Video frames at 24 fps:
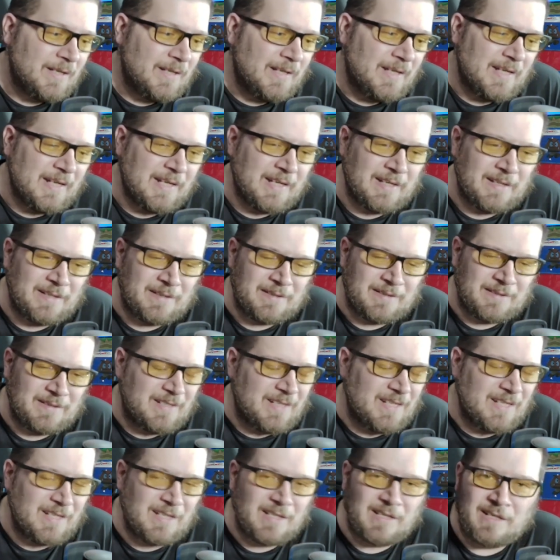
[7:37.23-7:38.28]
and
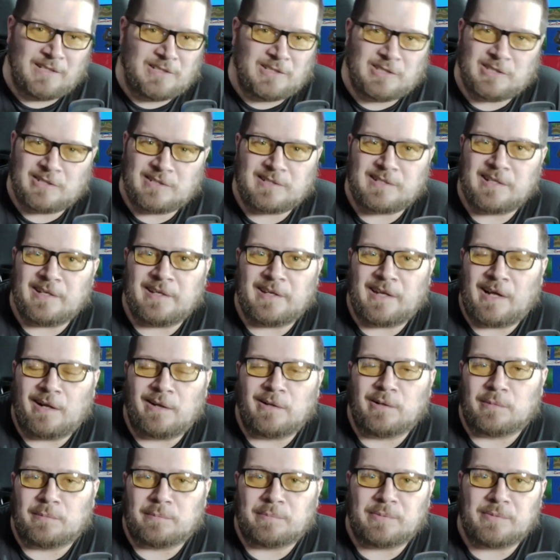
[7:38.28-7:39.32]
it just didn't
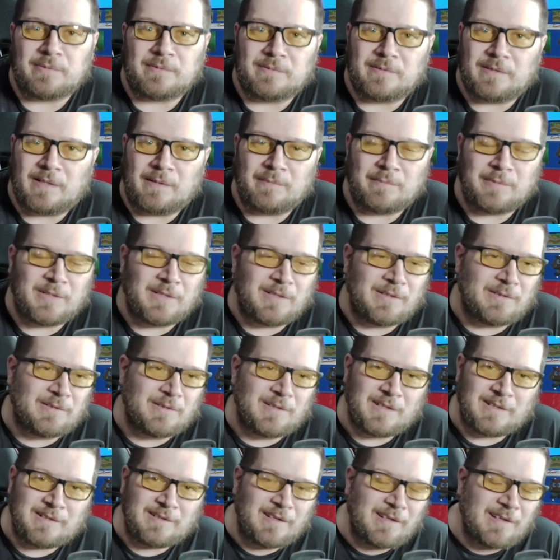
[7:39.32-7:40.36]
help. I mean,
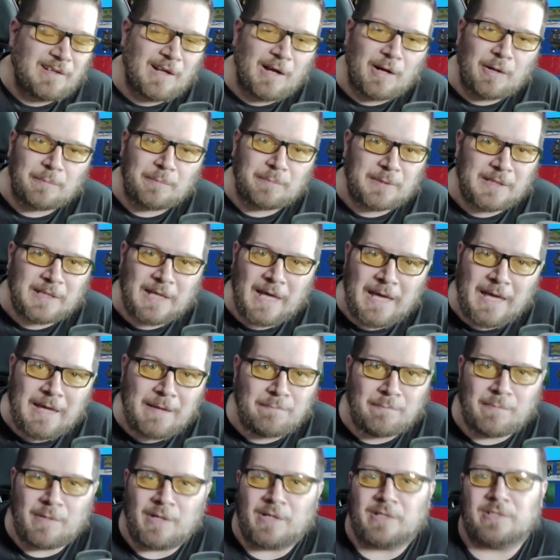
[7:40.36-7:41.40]
it didn't help the game
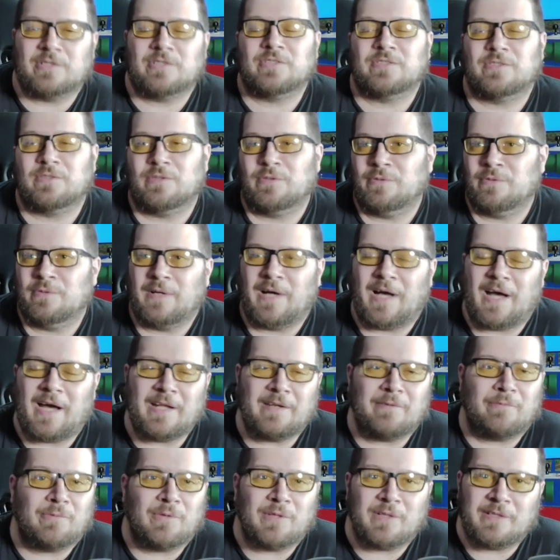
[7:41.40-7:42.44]
much, so I
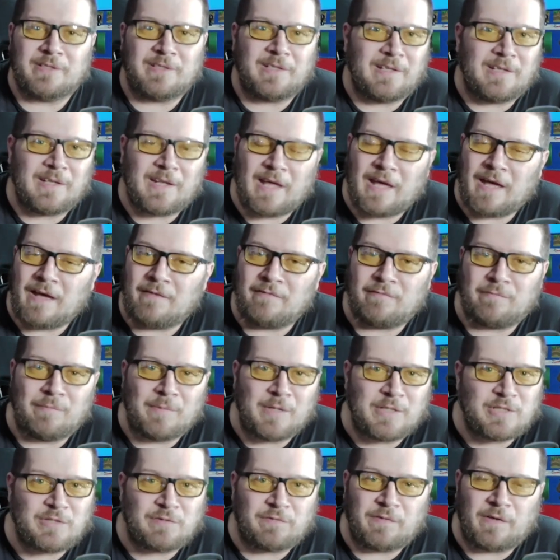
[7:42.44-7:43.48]
really didn't have
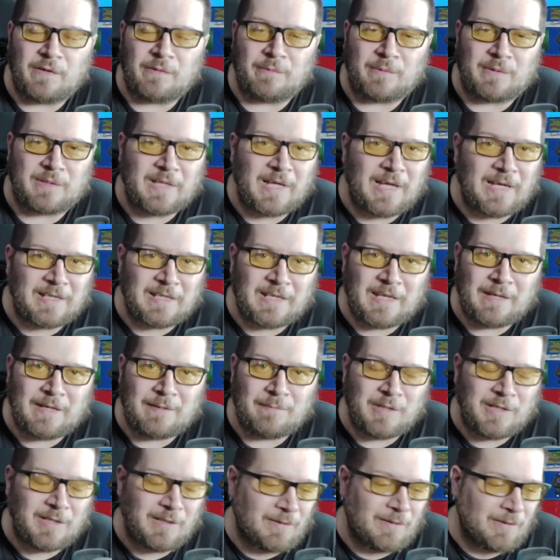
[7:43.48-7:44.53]
much fun with that game
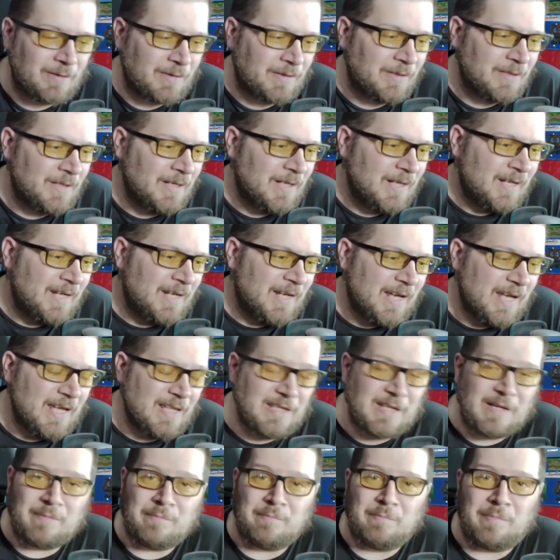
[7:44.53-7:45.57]
either. And
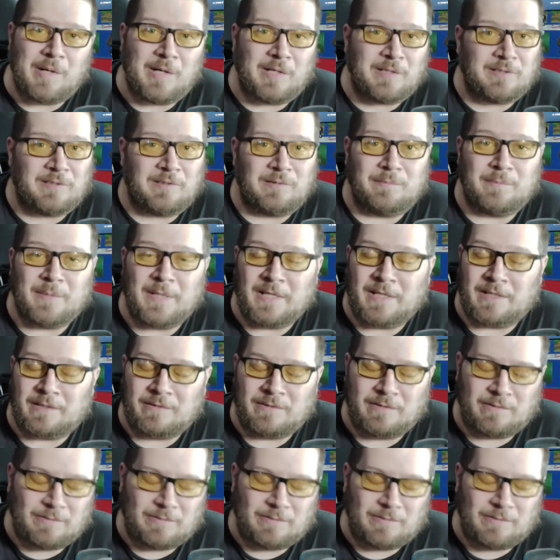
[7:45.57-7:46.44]
then Buggy, man.